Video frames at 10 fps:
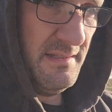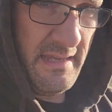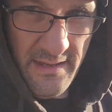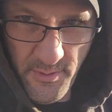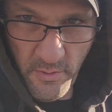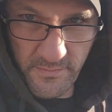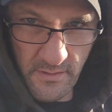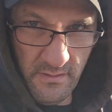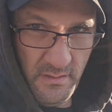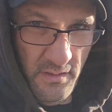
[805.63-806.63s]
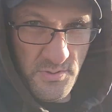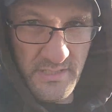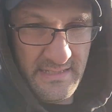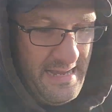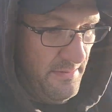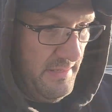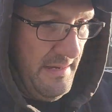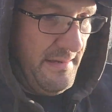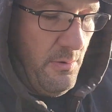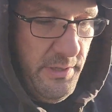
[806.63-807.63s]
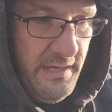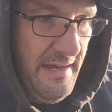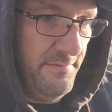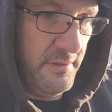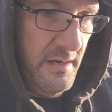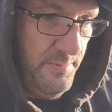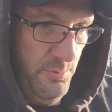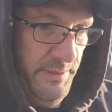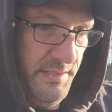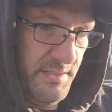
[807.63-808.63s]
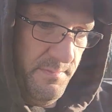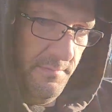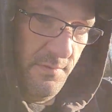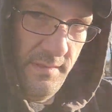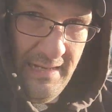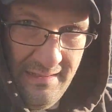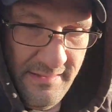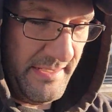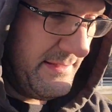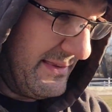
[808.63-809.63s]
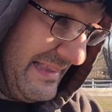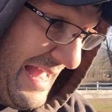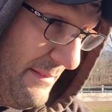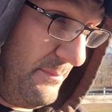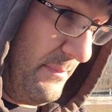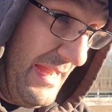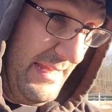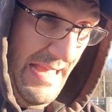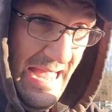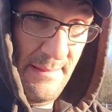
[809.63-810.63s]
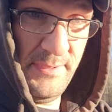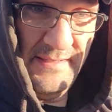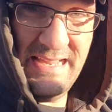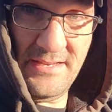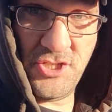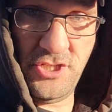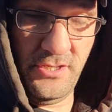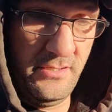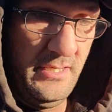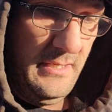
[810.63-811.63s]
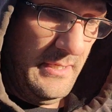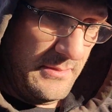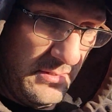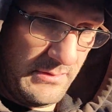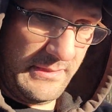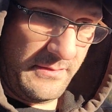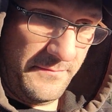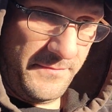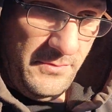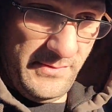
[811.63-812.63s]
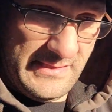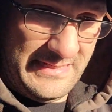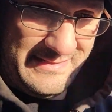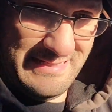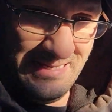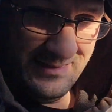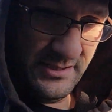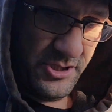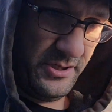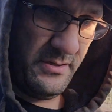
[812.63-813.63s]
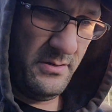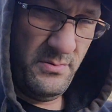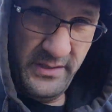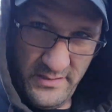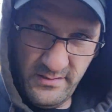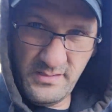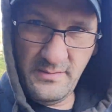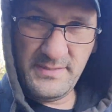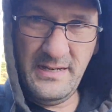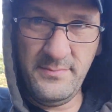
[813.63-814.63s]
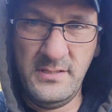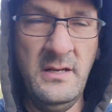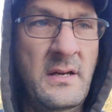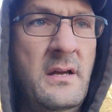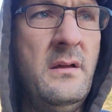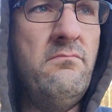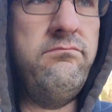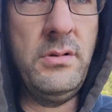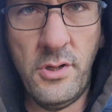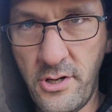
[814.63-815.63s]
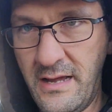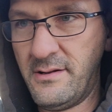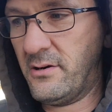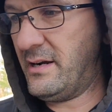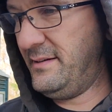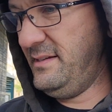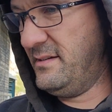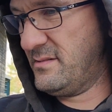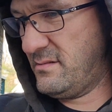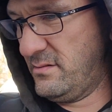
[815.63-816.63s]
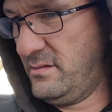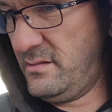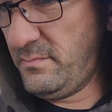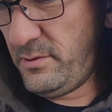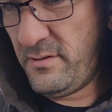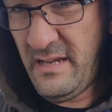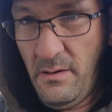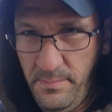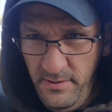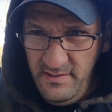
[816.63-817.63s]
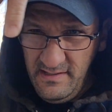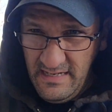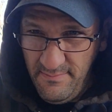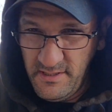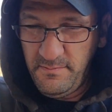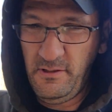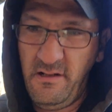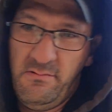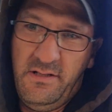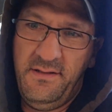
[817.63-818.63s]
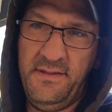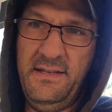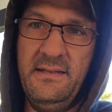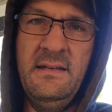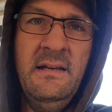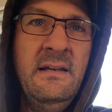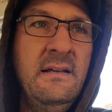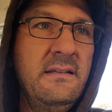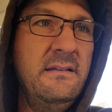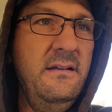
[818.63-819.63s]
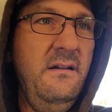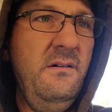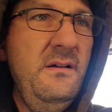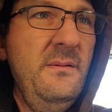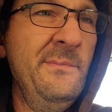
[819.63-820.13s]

game over, close it down, and now we have a couple weeks before the holiday. That might happen next year. Don't get confused, that is not this year. We sometimes blurt out our ideas. They're good to blurt out. Put it in the comments below. What do you think? You know?